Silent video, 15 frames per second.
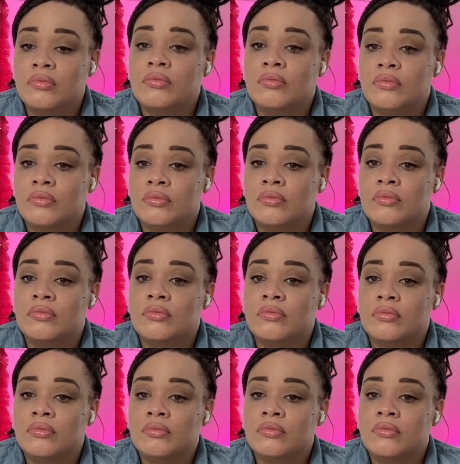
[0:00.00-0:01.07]

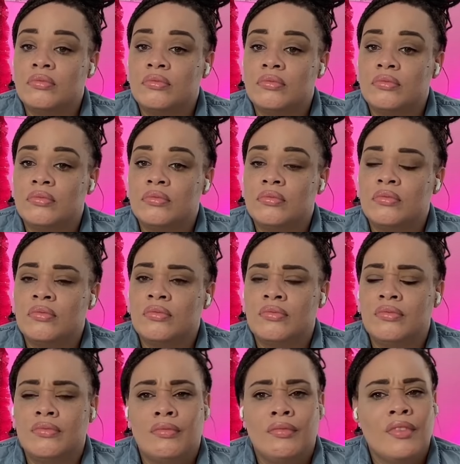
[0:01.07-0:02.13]

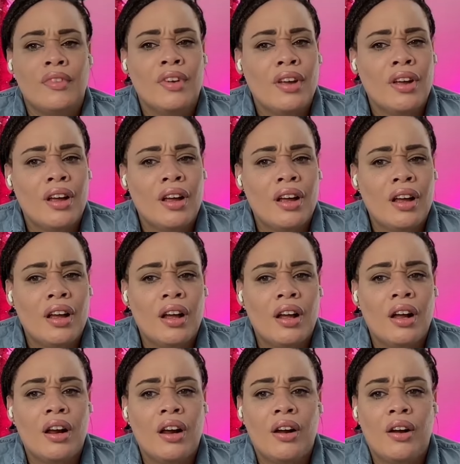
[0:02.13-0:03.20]

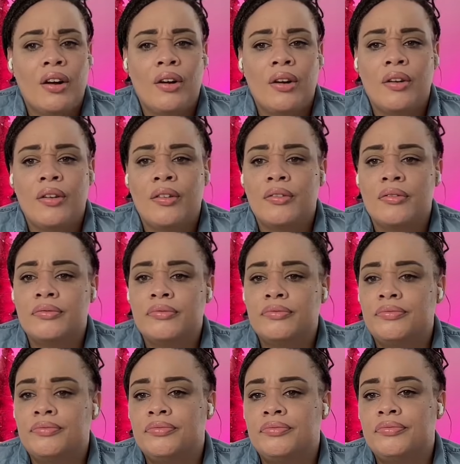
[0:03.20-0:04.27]

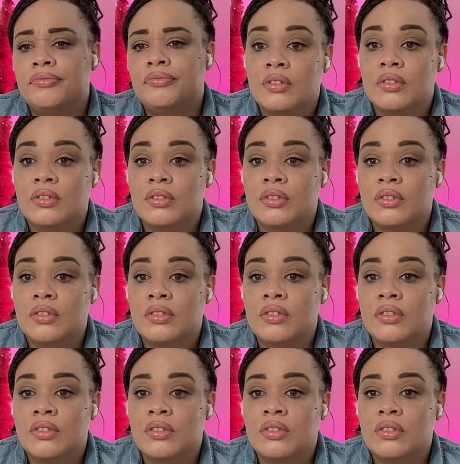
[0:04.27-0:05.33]

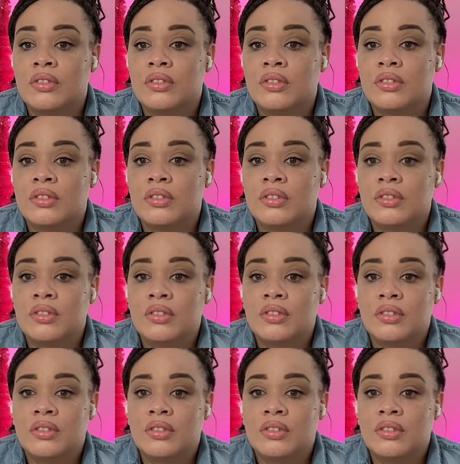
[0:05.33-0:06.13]
(not speaking)